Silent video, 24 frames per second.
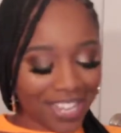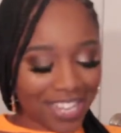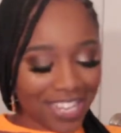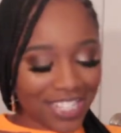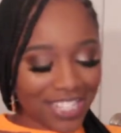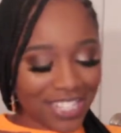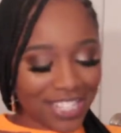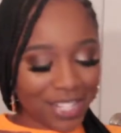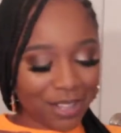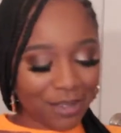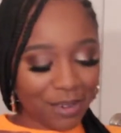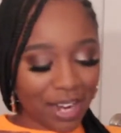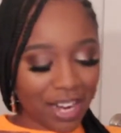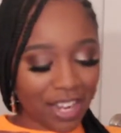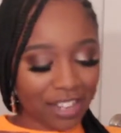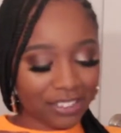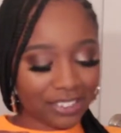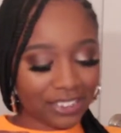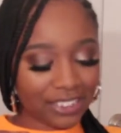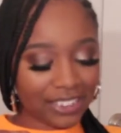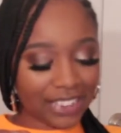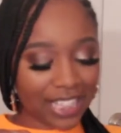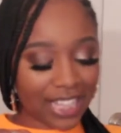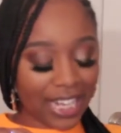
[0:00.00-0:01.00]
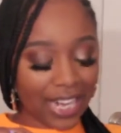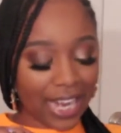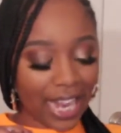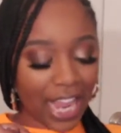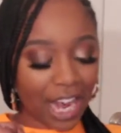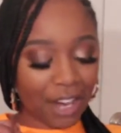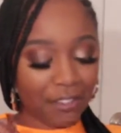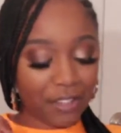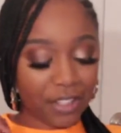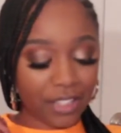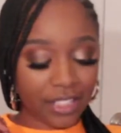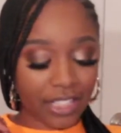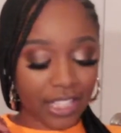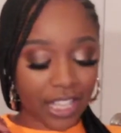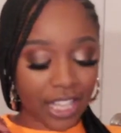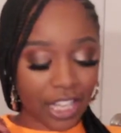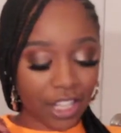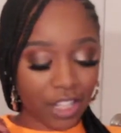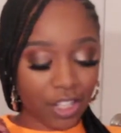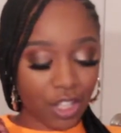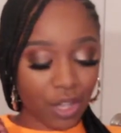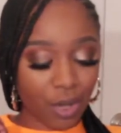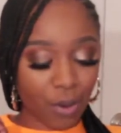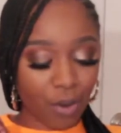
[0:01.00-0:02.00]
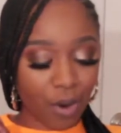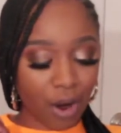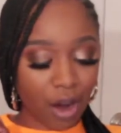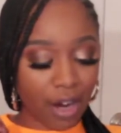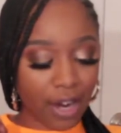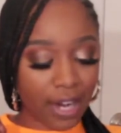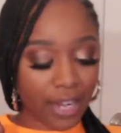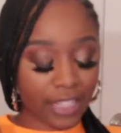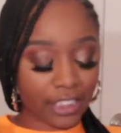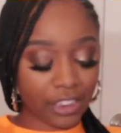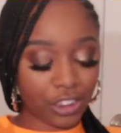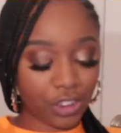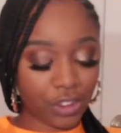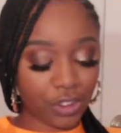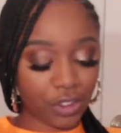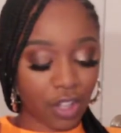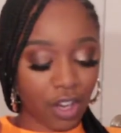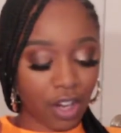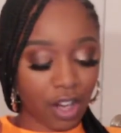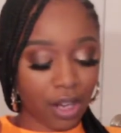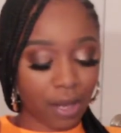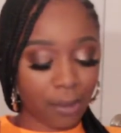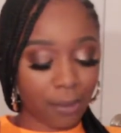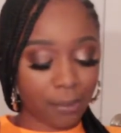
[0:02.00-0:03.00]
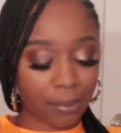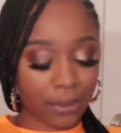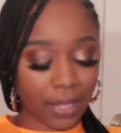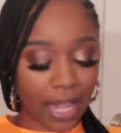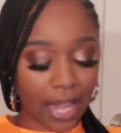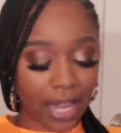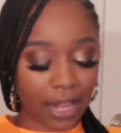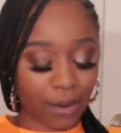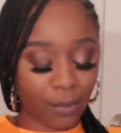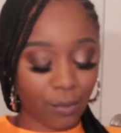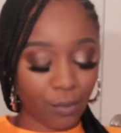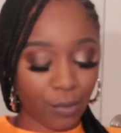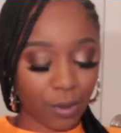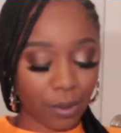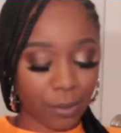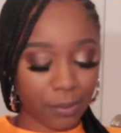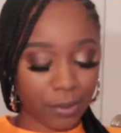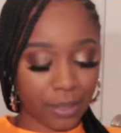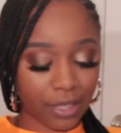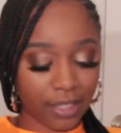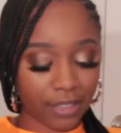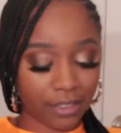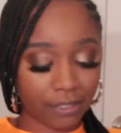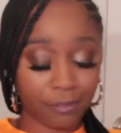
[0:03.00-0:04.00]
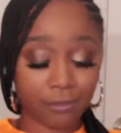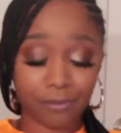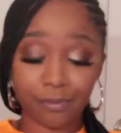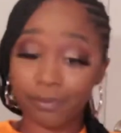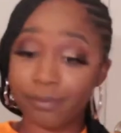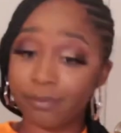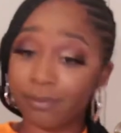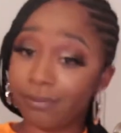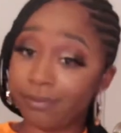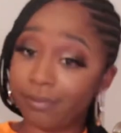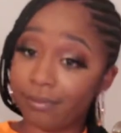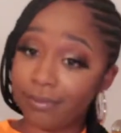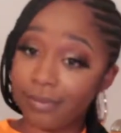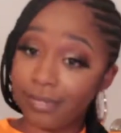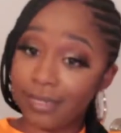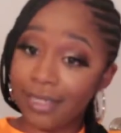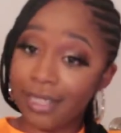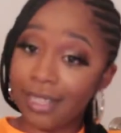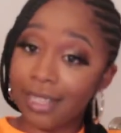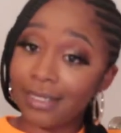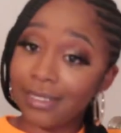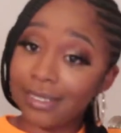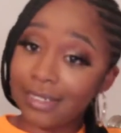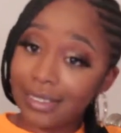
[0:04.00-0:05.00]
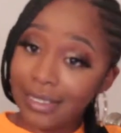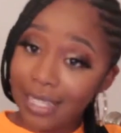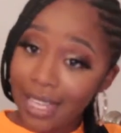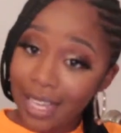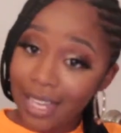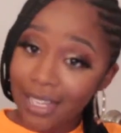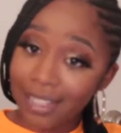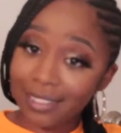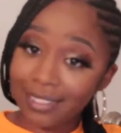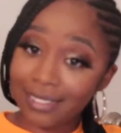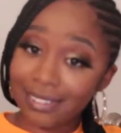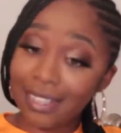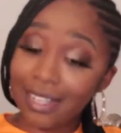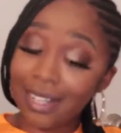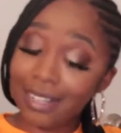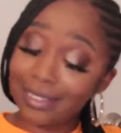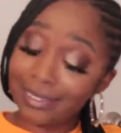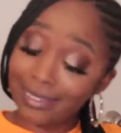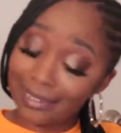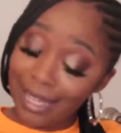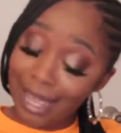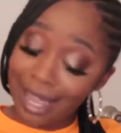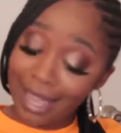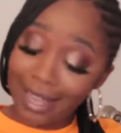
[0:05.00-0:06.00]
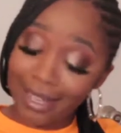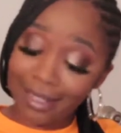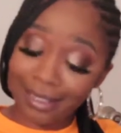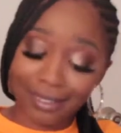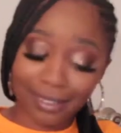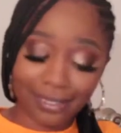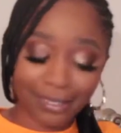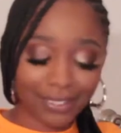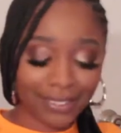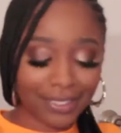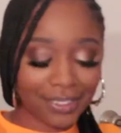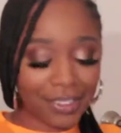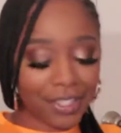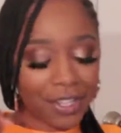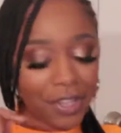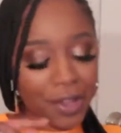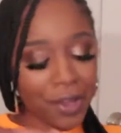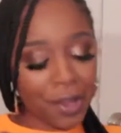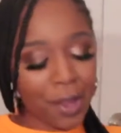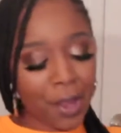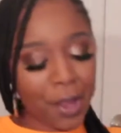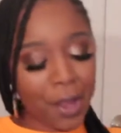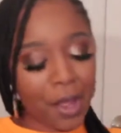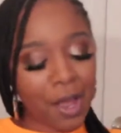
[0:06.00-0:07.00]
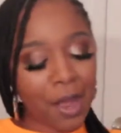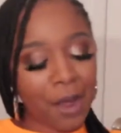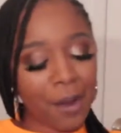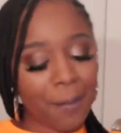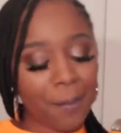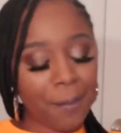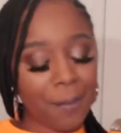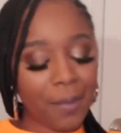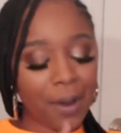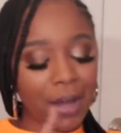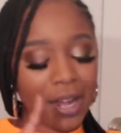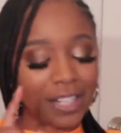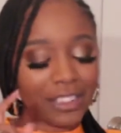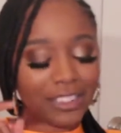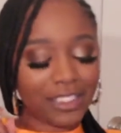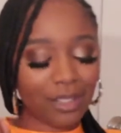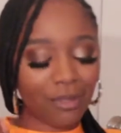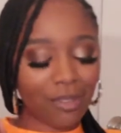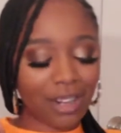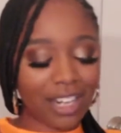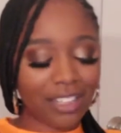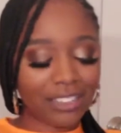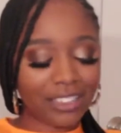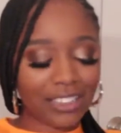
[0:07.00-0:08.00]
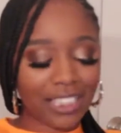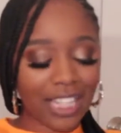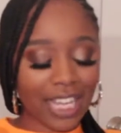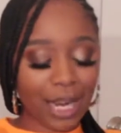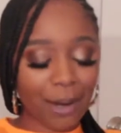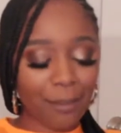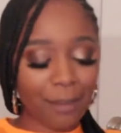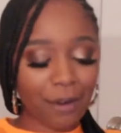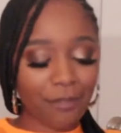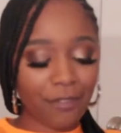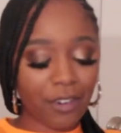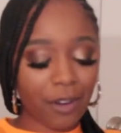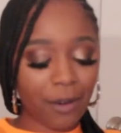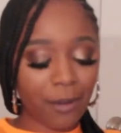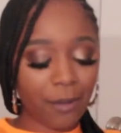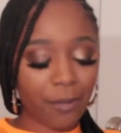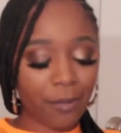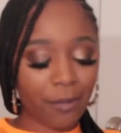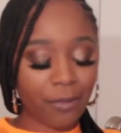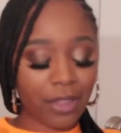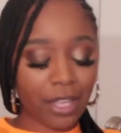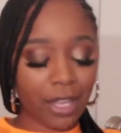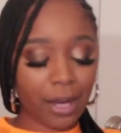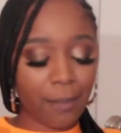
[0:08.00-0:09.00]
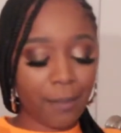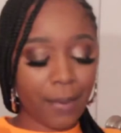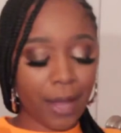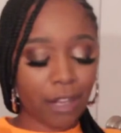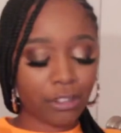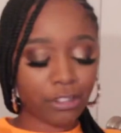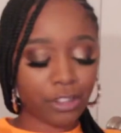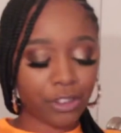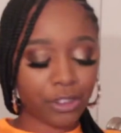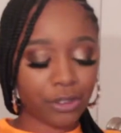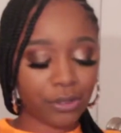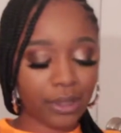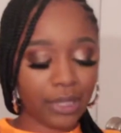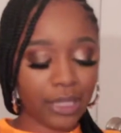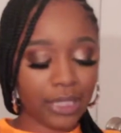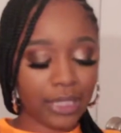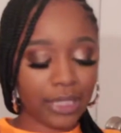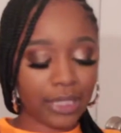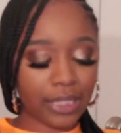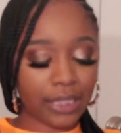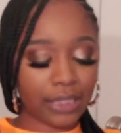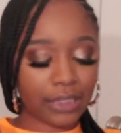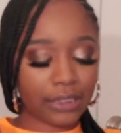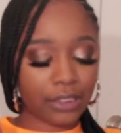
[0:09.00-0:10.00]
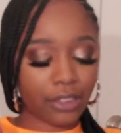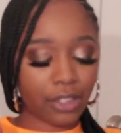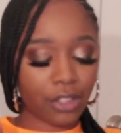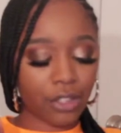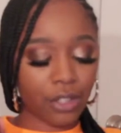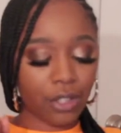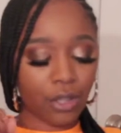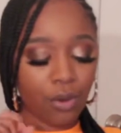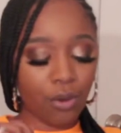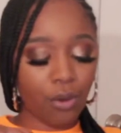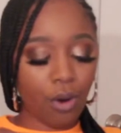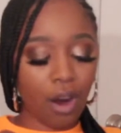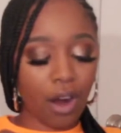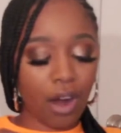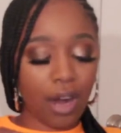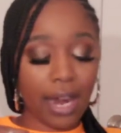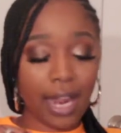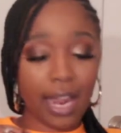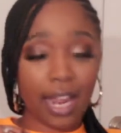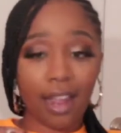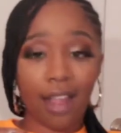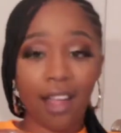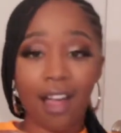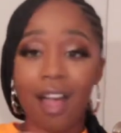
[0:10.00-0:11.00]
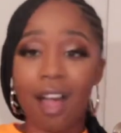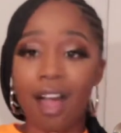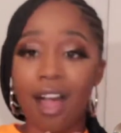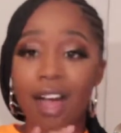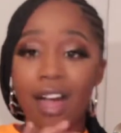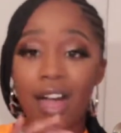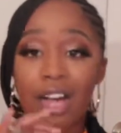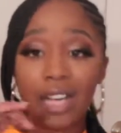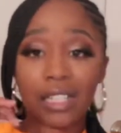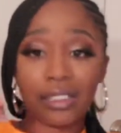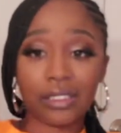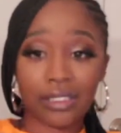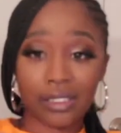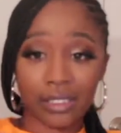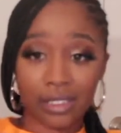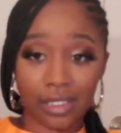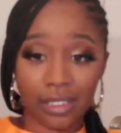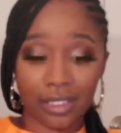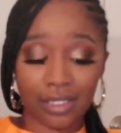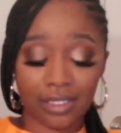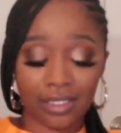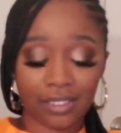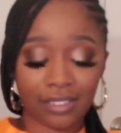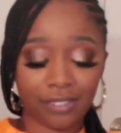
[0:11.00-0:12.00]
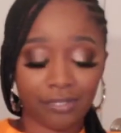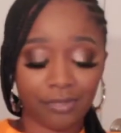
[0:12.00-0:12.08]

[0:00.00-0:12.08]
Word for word: Someone else said everything. You are a strong black woman. You understand? You understand? My, someone else said my favorite thing about you is you are a hustler.